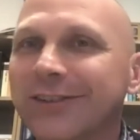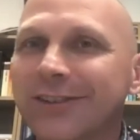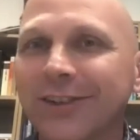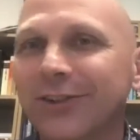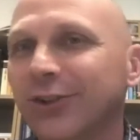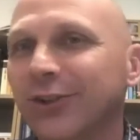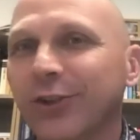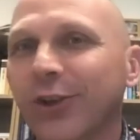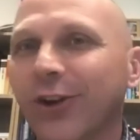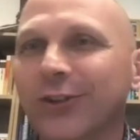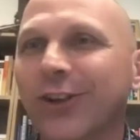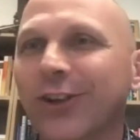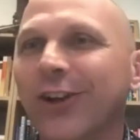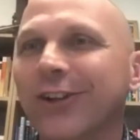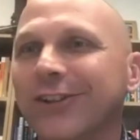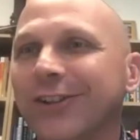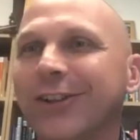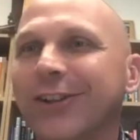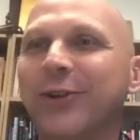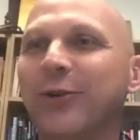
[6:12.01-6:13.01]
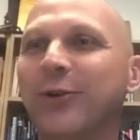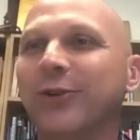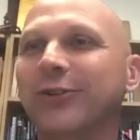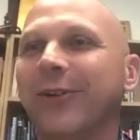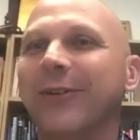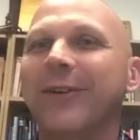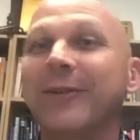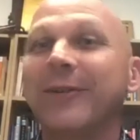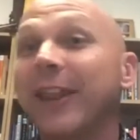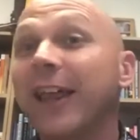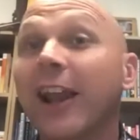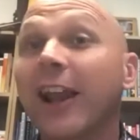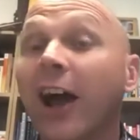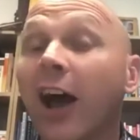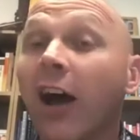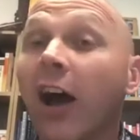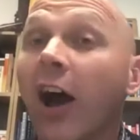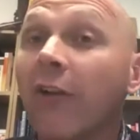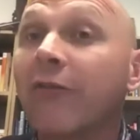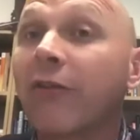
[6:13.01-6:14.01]
I just thought I was going to the loo or something, but then
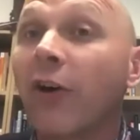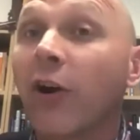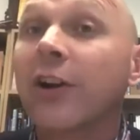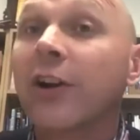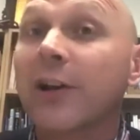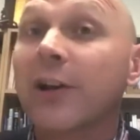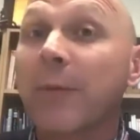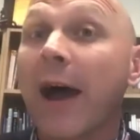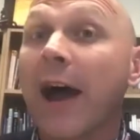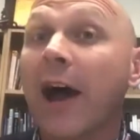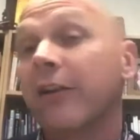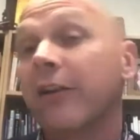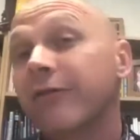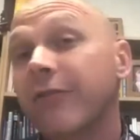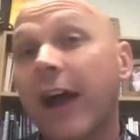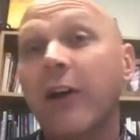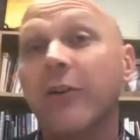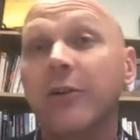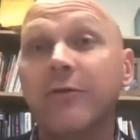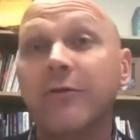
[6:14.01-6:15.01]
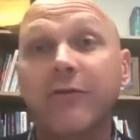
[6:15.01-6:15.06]
I followed him out and I found him,